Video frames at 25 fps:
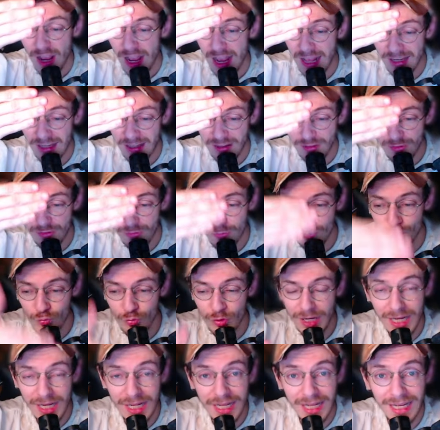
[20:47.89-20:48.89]
And it's
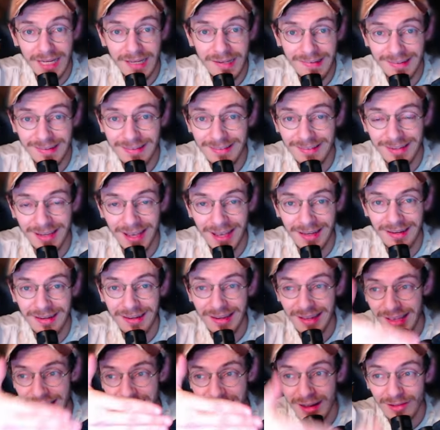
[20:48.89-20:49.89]
really easy to get
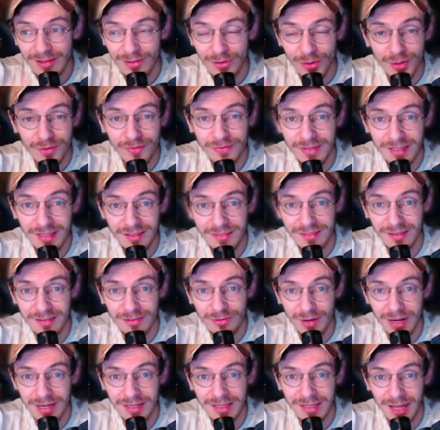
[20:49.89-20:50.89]
a lot of
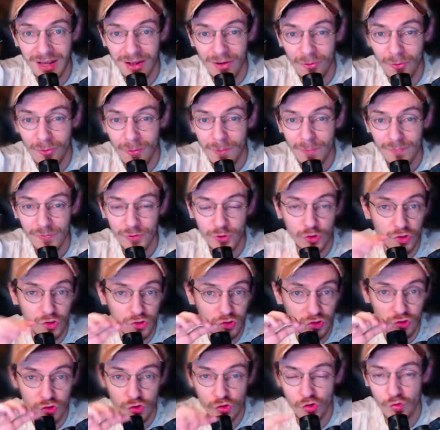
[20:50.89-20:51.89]
Nyxes right now.
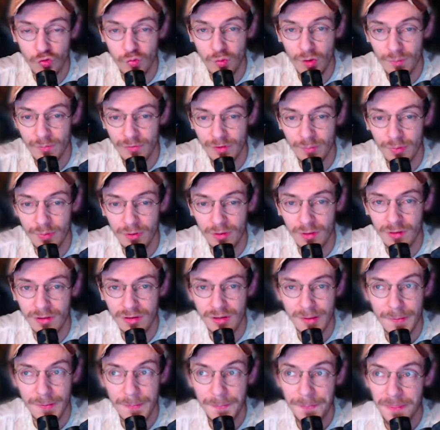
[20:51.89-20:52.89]
Just swarm the board.
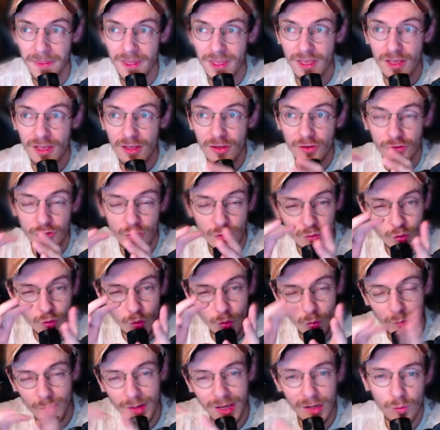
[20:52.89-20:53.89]
So
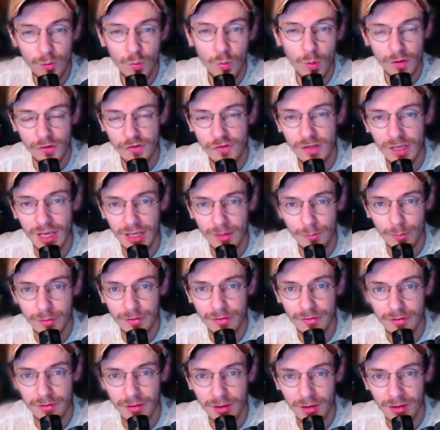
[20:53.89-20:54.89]
no matter what you get
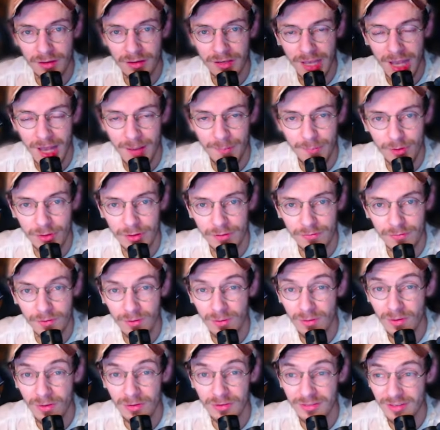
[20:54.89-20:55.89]
with a cap on a
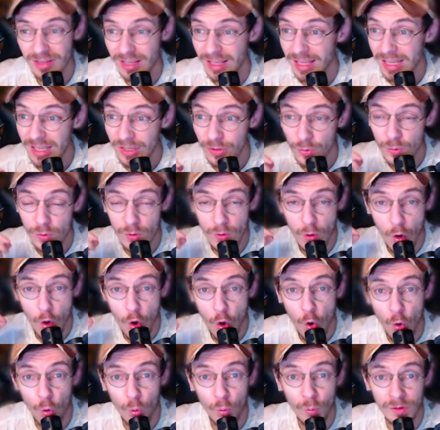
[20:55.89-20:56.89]
4 cost, you can
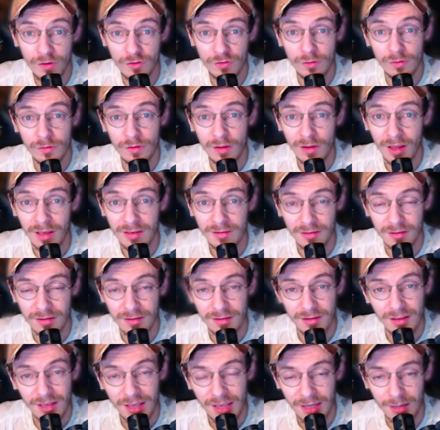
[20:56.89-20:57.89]
always utilize
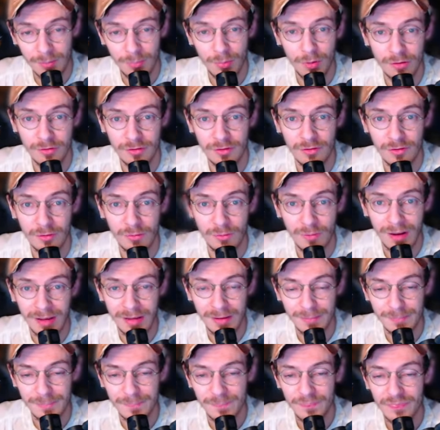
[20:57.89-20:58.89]
it in a positive
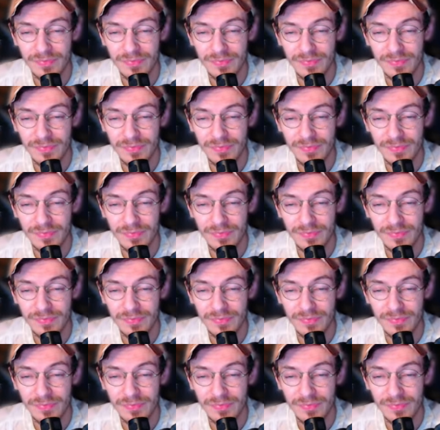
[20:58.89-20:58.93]
way.